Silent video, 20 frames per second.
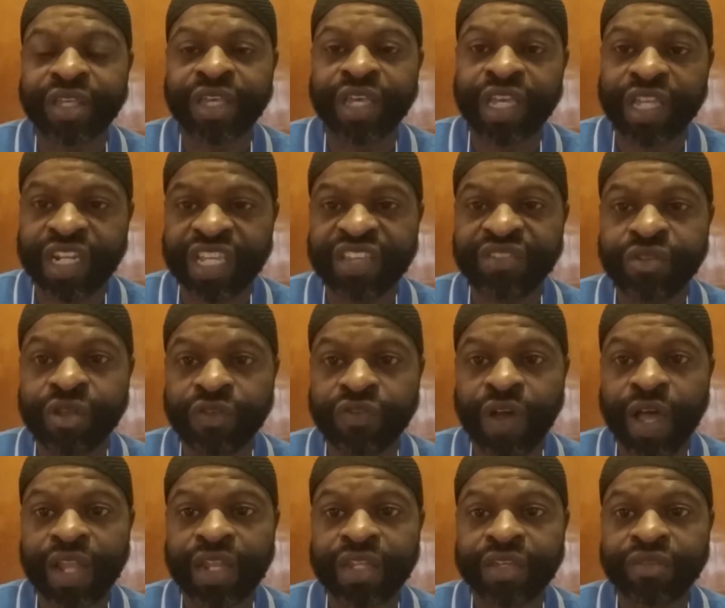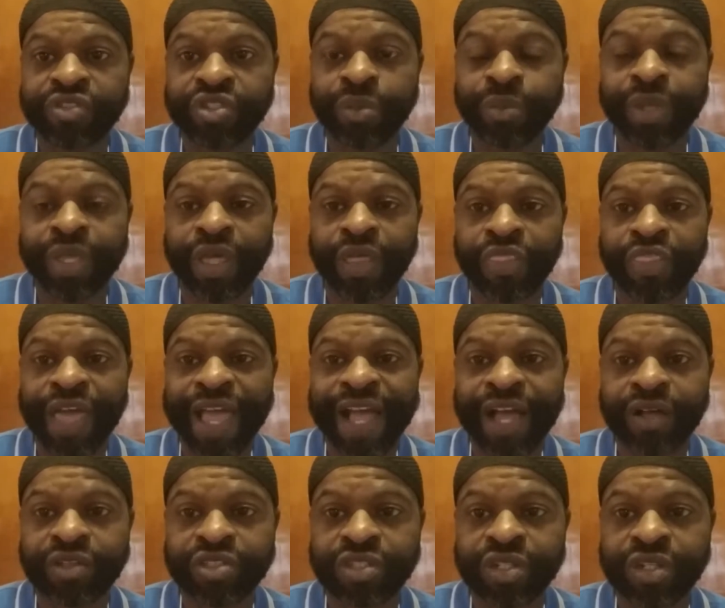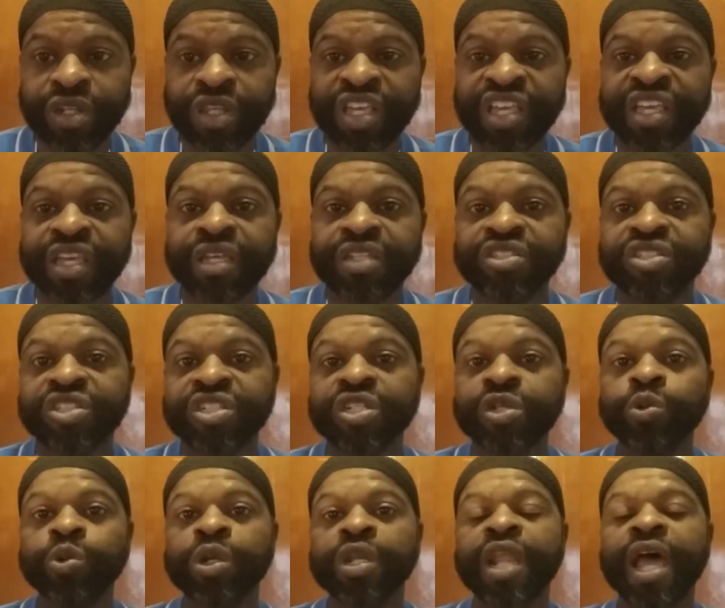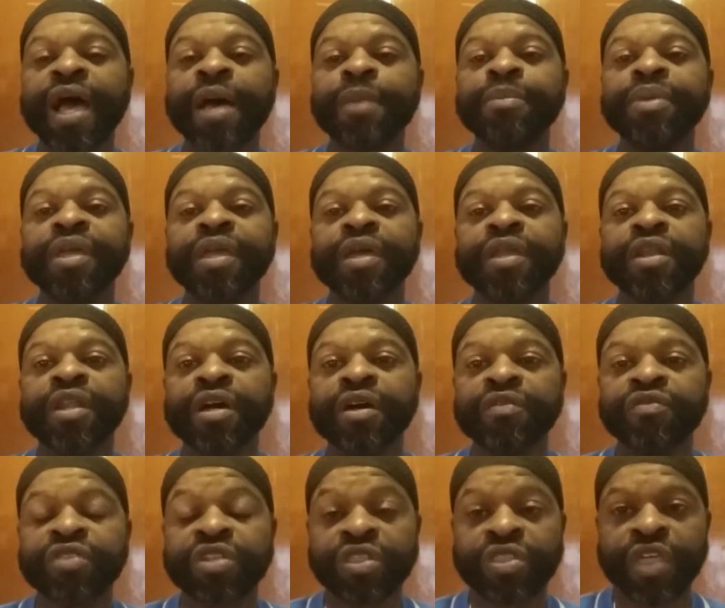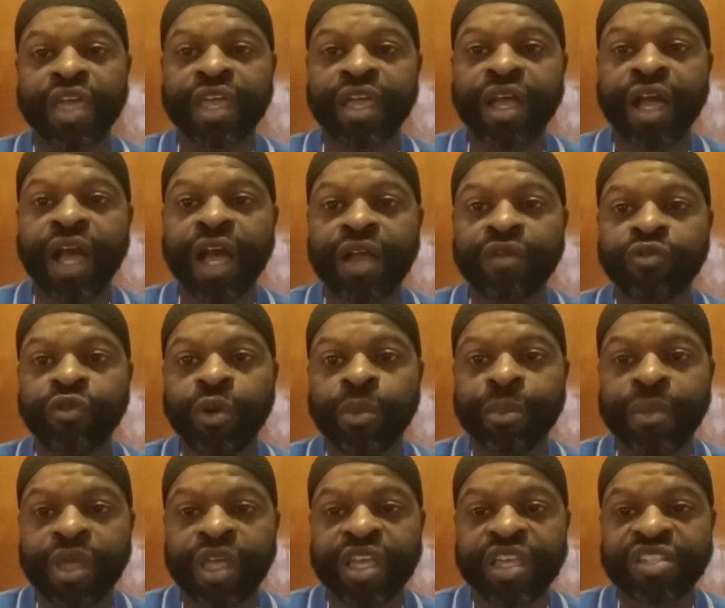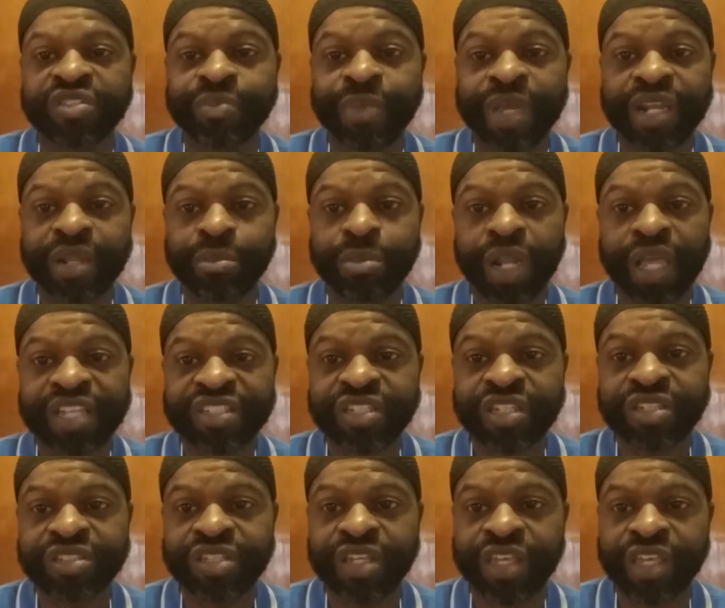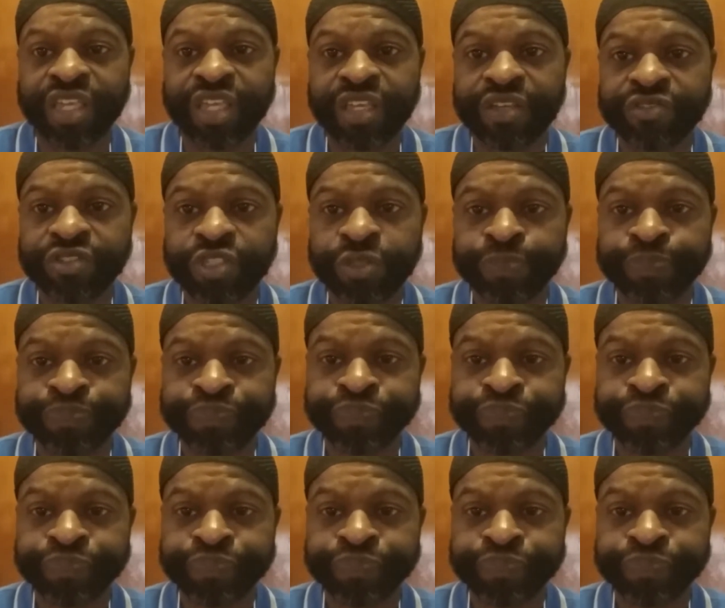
And even if I live to be a thousand, it still would not be enough to thank God for his many blessings and gifts.